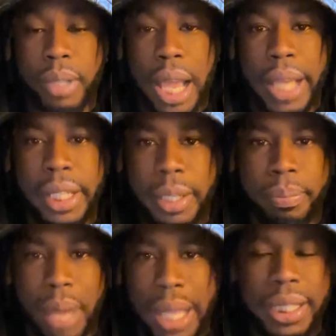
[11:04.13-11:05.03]
I need
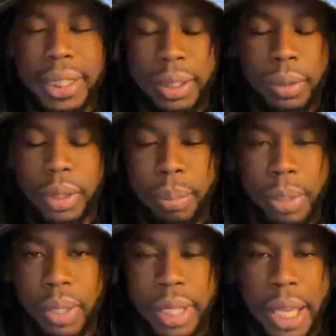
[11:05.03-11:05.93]
to
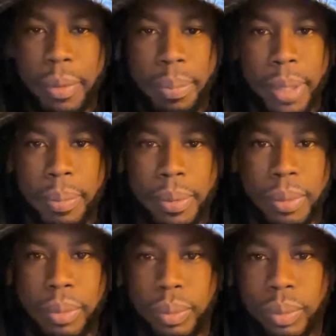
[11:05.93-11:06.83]
communicate with people.
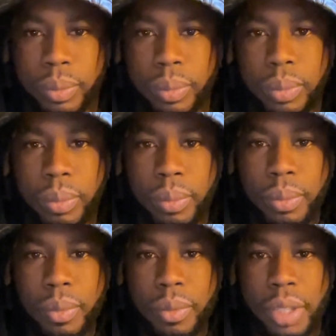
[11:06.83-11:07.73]

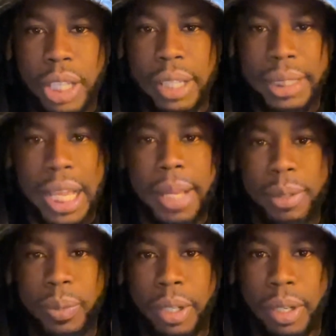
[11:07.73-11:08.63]
There's
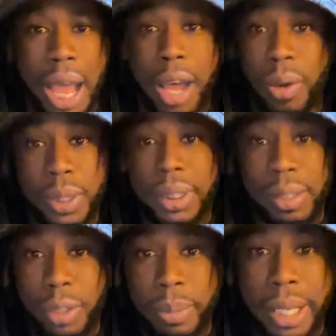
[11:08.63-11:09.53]
times where I don't want to talk
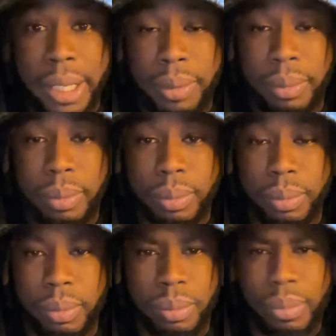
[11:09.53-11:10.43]
to nobody.
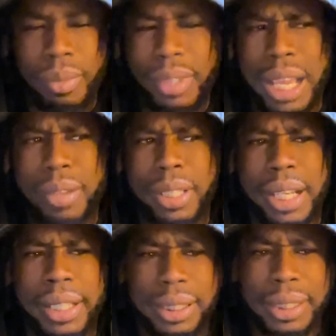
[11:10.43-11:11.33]
I don't think
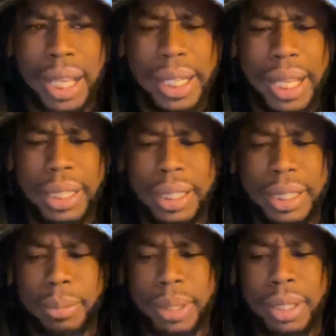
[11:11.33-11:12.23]
that's anxiety. I think this
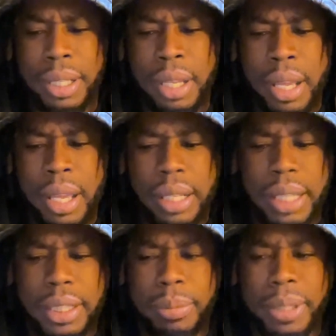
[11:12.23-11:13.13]
is me.
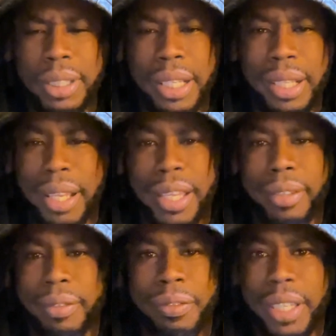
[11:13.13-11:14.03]
That's just me saying, like,
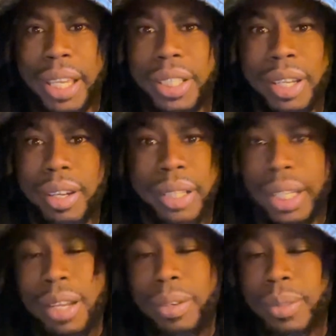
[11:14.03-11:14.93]
forget y'all. Like,
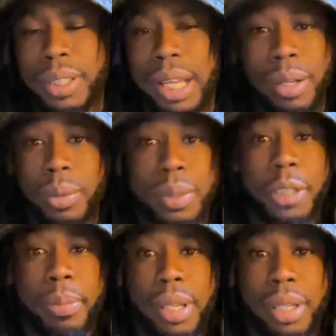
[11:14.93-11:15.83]
I don't want to
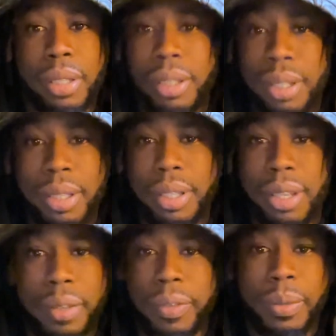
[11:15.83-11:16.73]
speak.
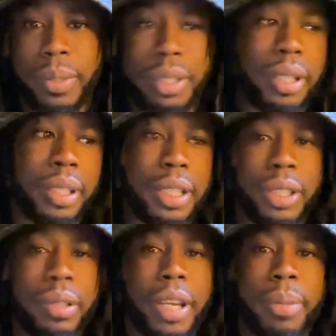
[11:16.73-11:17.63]
I don't fuck with
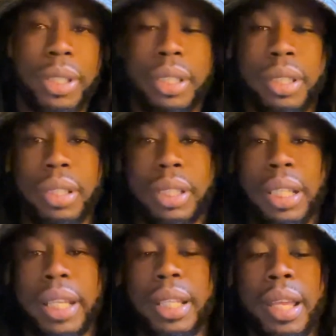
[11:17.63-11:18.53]
Instagram and shit
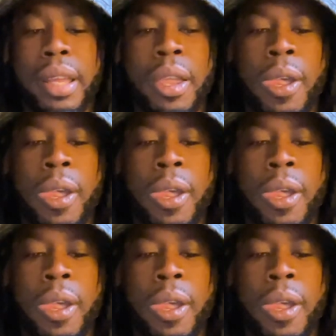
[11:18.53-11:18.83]
like that.